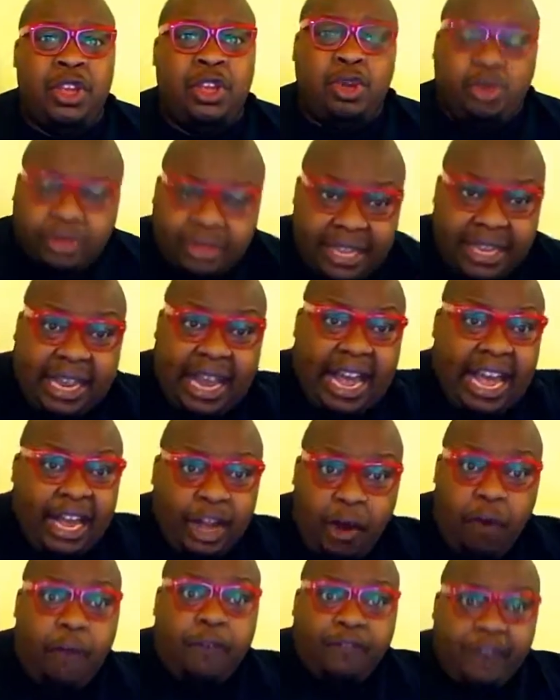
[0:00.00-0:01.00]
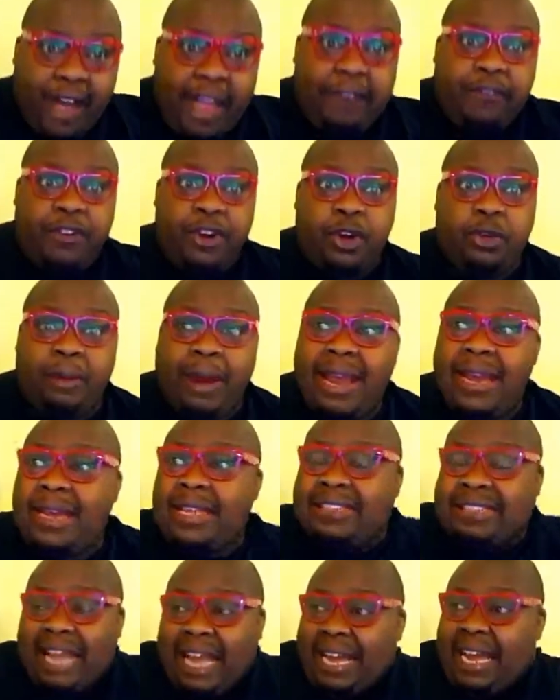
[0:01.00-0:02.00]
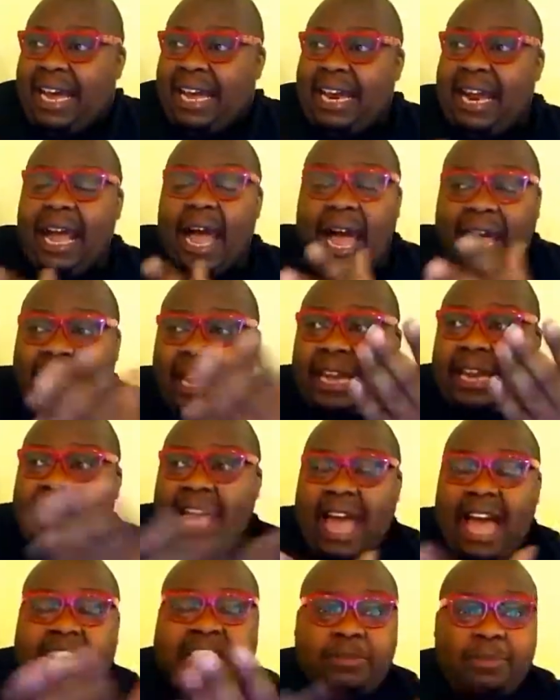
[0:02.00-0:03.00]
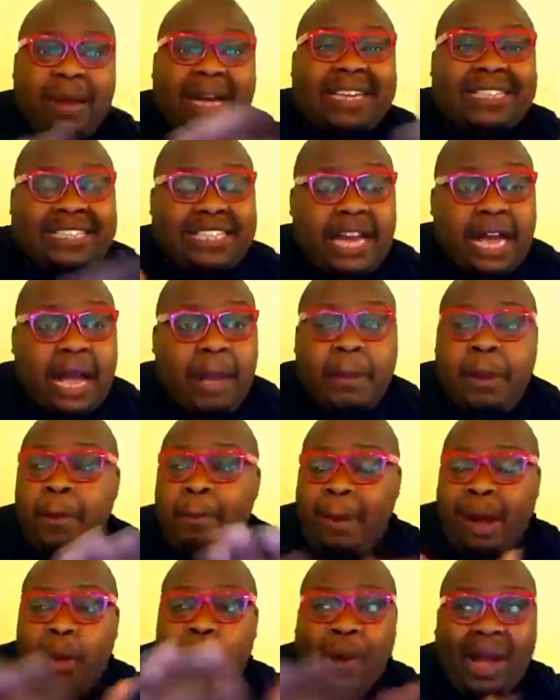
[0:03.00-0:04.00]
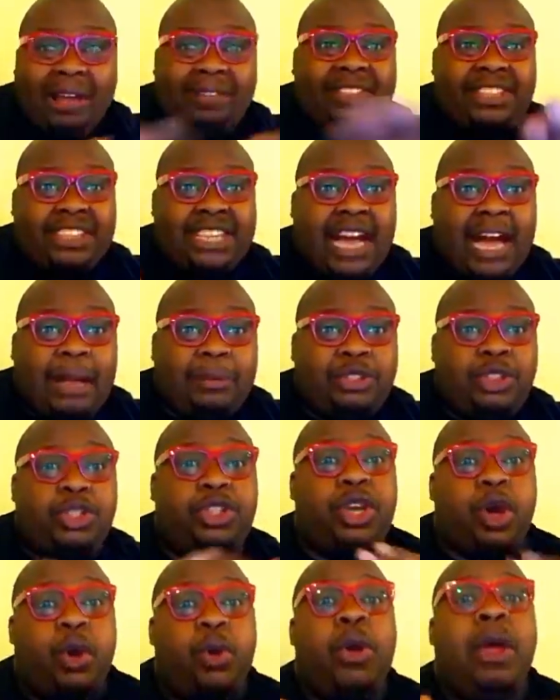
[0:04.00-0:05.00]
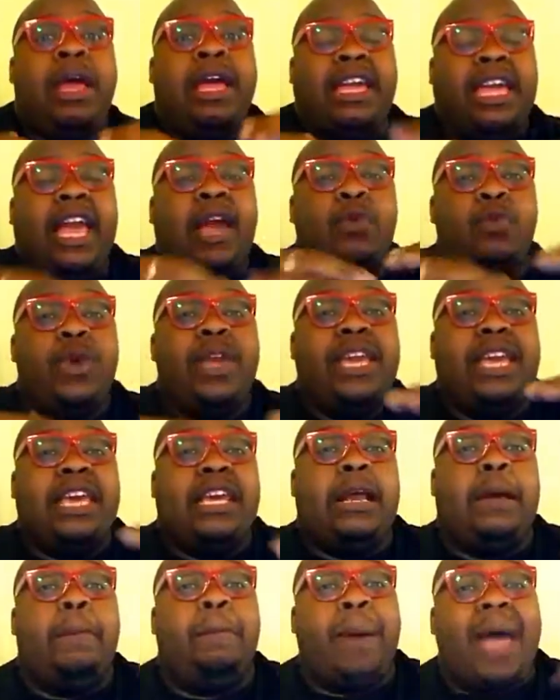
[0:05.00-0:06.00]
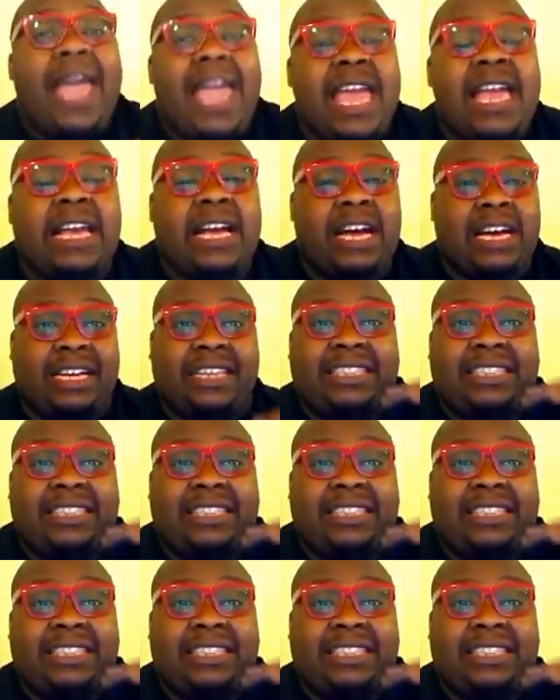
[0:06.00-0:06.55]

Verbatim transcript: You think I ain't gonna fight for greatness? I gotta ask my job, my wife's job, to, yo, can we get a pay cut?